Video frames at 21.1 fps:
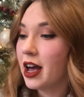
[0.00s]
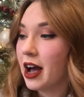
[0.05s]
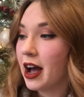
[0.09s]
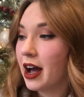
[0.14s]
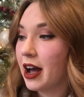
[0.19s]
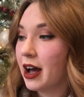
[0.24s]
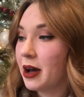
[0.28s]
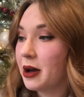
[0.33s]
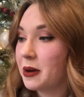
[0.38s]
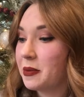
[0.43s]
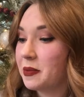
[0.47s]

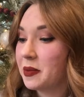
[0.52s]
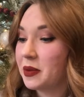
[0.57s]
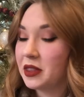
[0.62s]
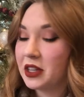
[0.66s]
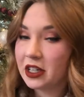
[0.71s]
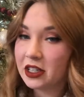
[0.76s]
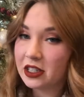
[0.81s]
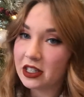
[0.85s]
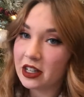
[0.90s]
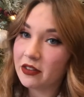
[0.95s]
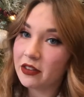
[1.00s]
Um,
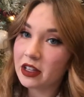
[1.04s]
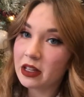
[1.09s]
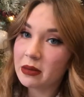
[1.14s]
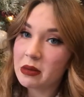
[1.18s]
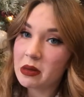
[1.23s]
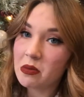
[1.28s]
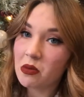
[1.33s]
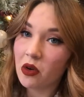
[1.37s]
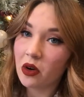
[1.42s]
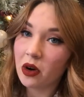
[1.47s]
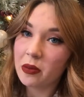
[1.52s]
there's definitely gonna
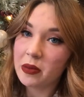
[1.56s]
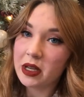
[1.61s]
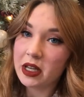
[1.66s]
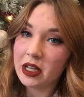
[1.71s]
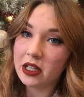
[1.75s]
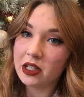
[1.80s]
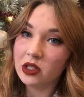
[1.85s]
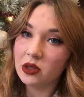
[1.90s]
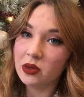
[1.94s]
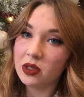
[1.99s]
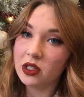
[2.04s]
be more
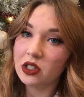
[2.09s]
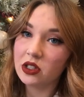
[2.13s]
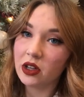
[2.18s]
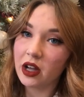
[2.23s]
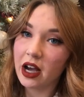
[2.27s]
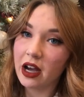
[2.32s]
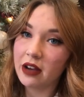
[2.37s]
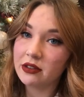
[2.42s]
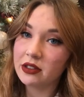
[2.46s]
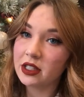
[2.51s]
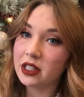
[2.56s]
because we still
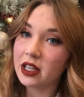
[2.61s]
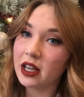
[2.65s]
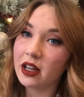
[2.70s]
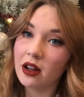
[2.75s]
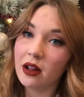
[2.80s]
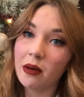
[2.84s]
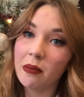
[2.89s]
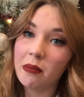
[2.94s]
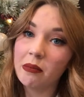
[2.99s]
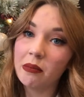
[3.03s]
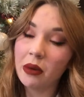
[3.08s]
have to get
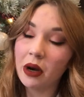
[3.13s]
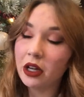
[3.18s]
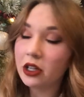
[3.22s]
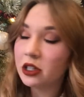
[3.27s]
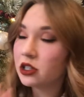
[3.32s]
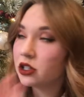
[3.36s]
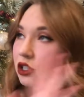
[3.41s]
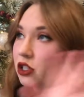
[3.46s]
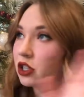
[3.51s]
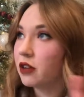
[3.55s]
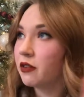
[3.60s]
a
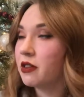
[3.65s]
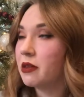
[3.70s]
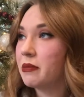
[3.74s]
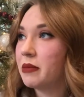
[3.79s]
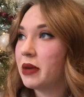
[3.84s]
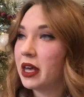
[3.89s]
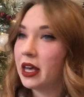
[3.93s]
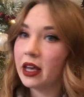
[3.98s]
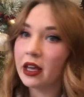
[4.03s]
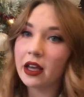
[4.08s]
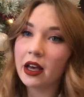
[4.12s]
bunch of the
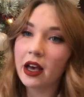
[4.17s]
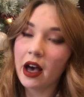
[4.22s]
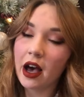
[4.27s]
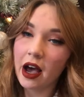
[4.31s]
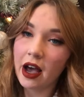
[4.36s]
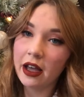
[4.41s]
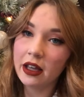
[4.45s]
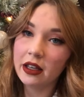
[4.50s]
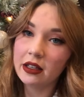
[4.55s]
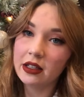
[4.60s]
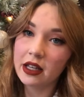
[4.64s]
big
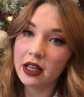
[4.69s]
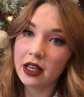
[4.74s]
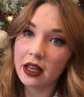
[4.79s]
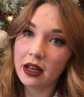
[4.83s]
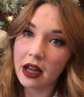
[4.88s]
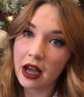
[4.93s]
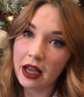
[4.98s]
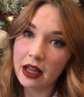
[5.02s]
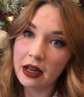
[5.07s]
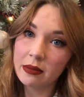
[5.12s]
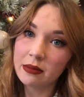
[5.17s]
I ticket
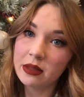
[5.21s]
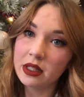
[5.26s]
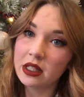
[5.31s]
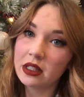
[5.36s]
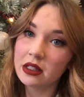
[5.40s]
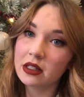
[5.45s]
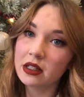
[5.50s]
items and